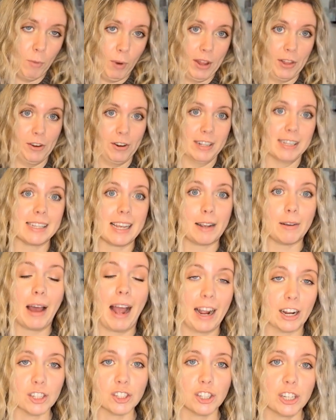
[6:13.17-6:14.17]
whether it's like
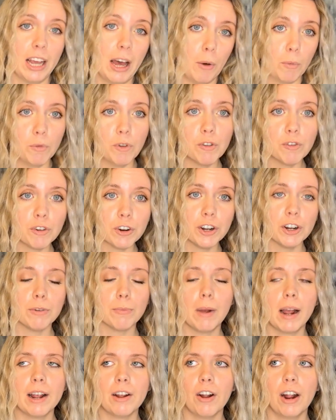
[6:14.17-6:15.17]
actually helpful for your
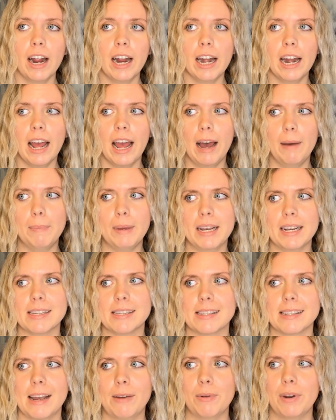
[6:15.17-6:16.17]
migraine,
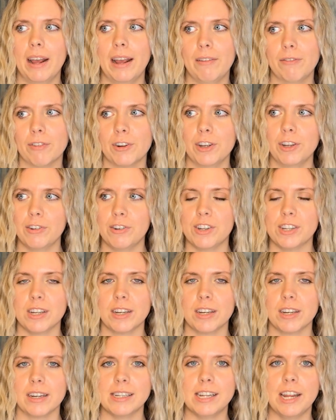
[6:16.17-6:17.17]
because I would hate for you to
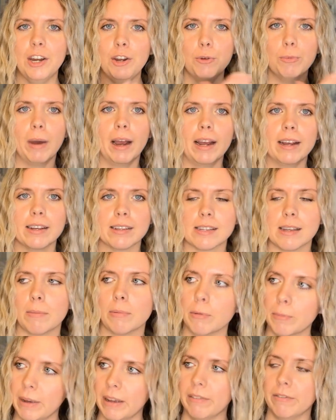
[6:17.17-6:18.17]
continue buying a
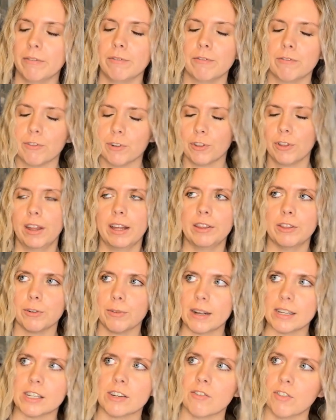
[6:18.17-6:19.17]
supplement for like the
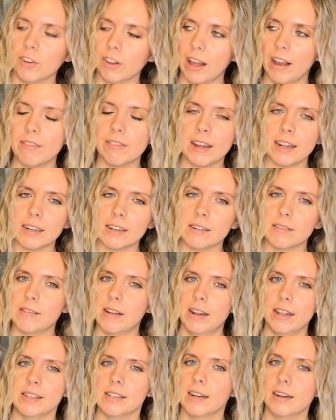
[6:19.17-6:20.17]
rest of your life that
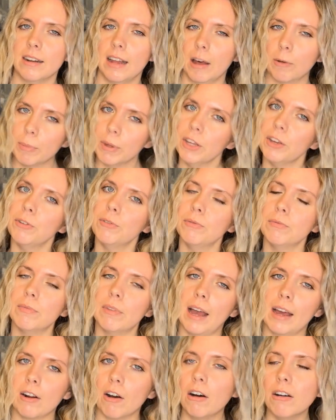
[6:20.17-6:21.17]
isn't helping you
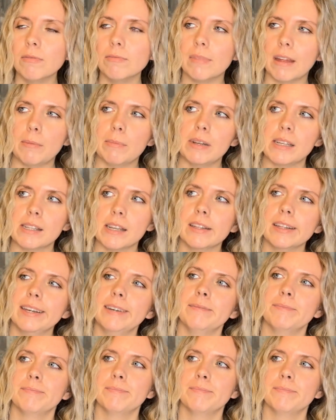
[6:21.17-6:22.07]
at all. That'd be silly.